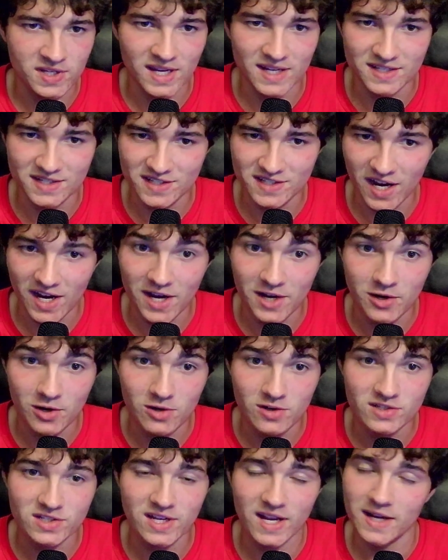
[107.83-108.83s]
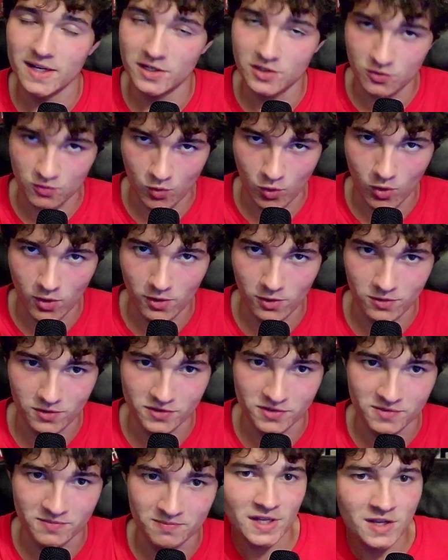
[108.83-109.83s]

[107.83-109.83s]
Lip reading: it's Tigers, and it's Royals.